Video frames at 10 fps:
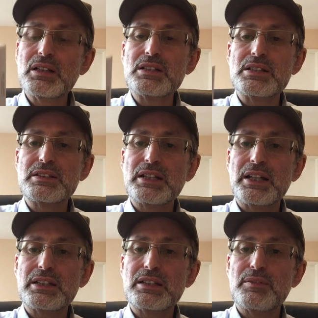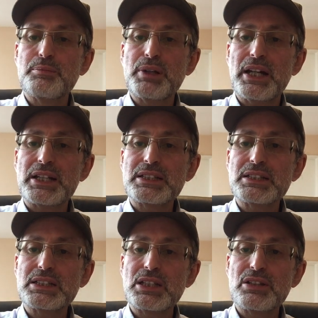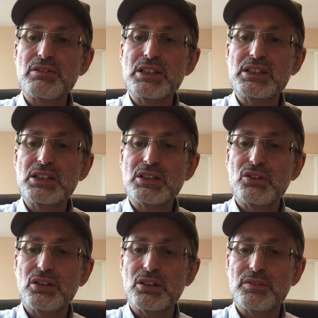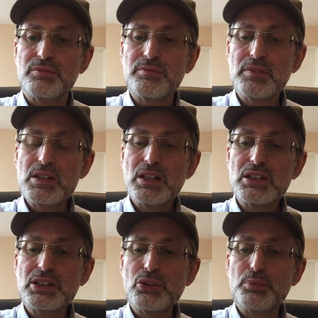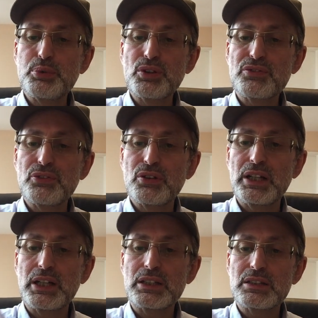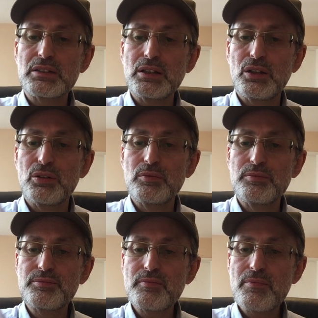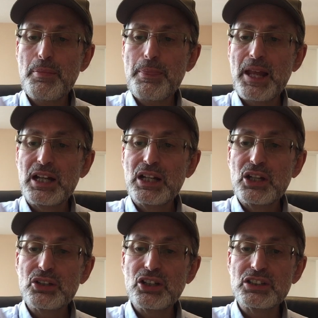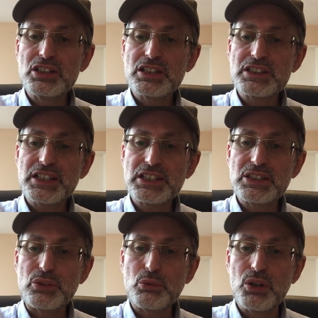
Z Plex 3D coil. 0.48 ohm, 13 to 16